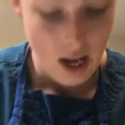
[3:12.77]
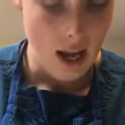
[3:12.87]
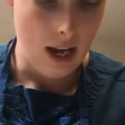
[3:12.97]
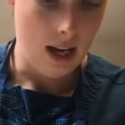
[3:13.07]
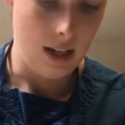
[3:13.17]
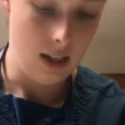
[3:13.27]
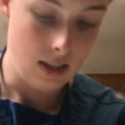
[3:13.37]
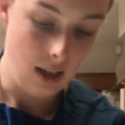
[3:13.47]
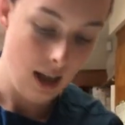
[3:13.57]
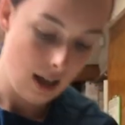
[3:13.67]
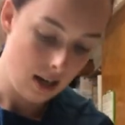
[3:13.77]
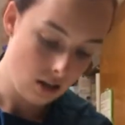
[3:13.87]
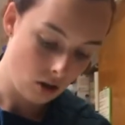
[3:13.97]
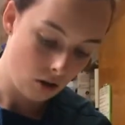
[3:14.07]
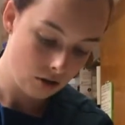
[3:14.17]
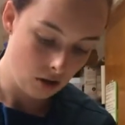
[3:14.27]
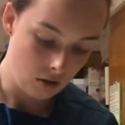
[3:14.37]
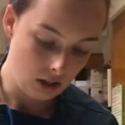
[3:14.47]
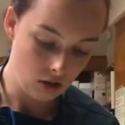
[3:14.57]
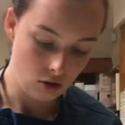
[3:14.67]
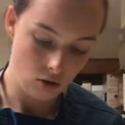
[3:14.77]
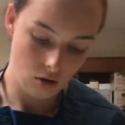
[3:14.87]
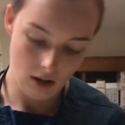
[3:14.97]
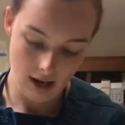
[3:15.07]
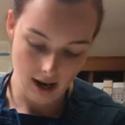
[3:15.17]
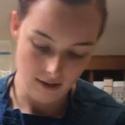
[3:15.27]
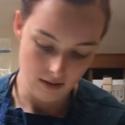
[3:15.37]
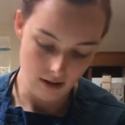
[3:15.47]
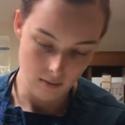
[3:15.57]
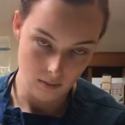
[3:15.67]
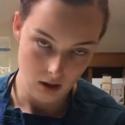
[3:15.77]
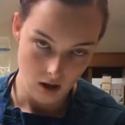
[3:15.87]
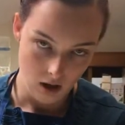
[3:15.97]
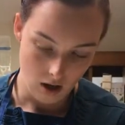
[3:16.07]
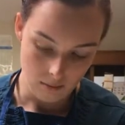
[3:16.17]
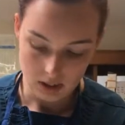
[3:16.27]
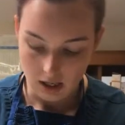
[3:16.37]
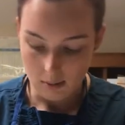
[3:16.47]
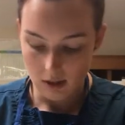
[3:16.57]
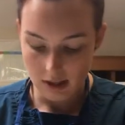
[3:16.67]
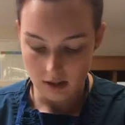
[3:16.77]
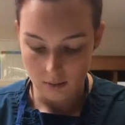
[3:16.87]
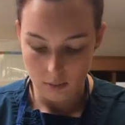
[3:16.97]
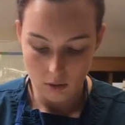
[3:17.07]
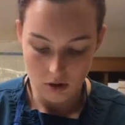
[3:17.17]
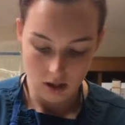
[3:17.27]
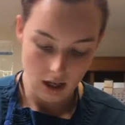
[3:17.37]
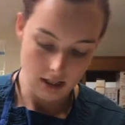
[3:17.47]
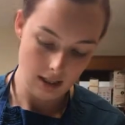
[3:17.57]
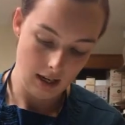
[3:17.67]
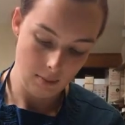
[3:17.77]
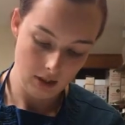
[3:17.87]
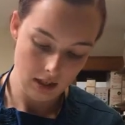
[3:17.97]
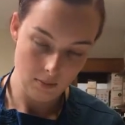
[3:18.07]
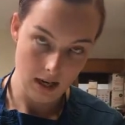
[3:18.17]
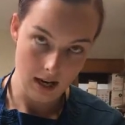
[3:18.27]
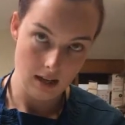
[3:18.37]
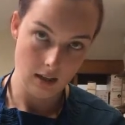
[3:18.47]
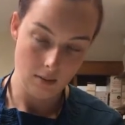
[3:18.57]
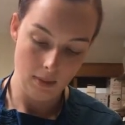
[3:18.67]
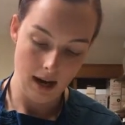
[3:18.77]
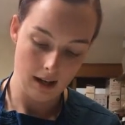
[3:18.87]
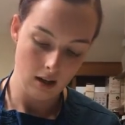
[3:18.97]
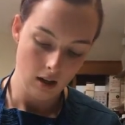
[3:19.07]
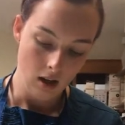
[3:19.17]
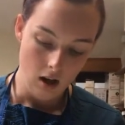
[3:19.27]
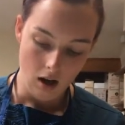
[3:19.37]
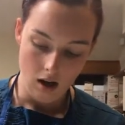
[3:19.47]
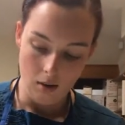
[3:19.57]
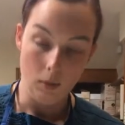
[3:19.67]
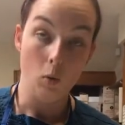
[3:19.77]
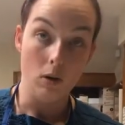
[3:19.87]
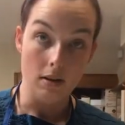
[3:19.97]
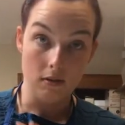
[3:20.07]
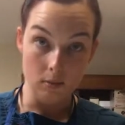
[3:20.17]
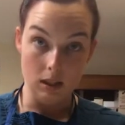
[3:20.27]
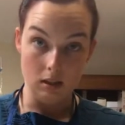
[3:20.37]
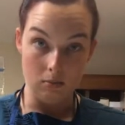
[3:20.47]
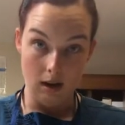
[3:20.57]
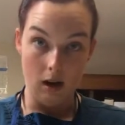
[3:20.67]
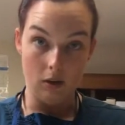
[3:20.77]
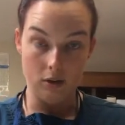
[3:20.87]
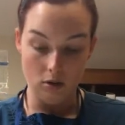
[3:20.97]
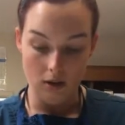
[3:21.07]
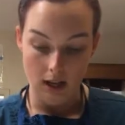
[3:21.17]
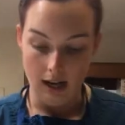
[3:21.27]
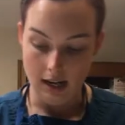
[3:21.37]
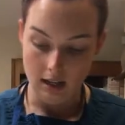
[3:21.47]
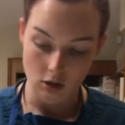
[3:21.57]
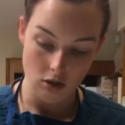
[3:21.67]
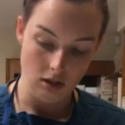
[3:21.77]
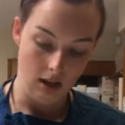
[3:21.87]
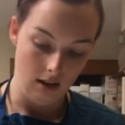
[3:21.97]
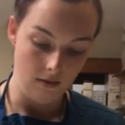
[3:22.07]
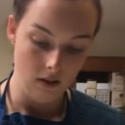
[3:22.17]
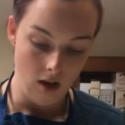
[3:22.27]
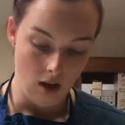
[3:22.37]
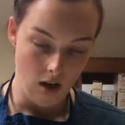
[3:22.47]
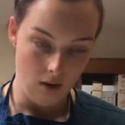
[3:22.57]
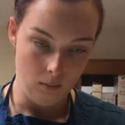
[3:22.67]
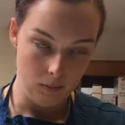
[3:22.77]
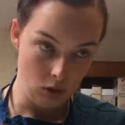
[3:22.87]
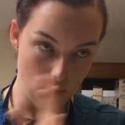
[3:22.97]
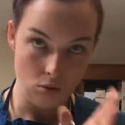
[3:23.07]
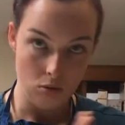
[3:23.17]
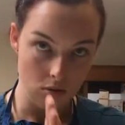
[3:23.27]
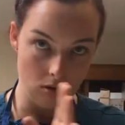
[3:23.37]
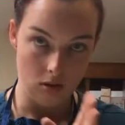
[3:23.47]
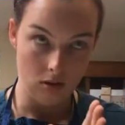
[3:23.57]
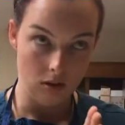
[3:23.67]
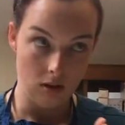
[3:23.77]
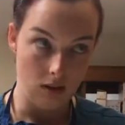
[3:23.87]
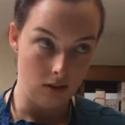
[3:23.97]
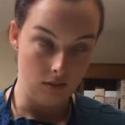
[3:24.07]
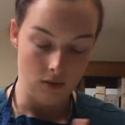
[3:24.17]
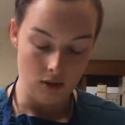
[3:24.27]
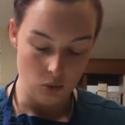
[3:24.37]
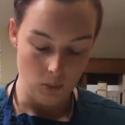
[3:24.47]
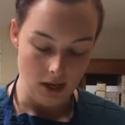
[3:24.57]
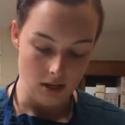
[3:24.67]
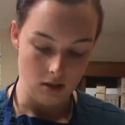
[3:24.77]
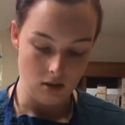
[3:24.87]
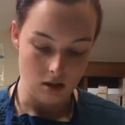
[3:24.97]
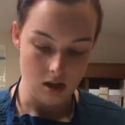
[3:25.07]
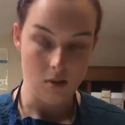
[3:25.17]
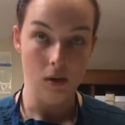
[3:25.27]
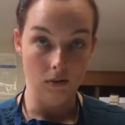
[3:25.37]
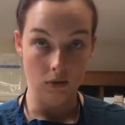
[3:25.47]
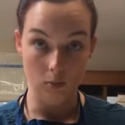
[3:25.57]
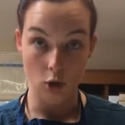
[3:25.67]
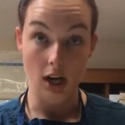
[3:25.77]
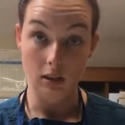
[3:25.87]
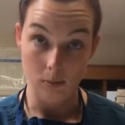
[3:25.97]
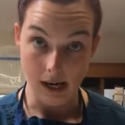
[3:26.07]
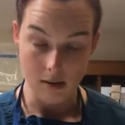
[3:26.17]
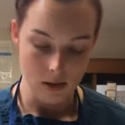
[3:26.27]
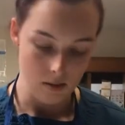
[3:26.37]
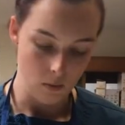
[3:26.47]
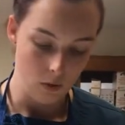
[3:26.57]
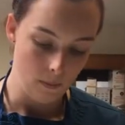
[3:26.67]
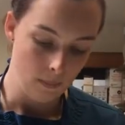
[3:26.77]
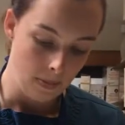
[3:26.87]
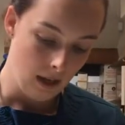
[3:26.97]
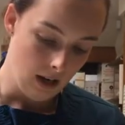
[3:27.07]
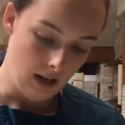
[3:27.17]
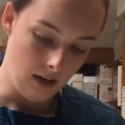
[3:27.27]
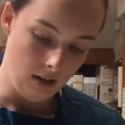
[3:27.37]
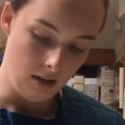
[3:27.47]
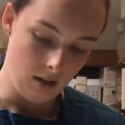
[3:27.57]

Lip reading: and his head is also in control. I have him stabilized on both sides, and I place my hand at the back away from his mouth so that I can just have use of the space to keep him from trying to bite people. And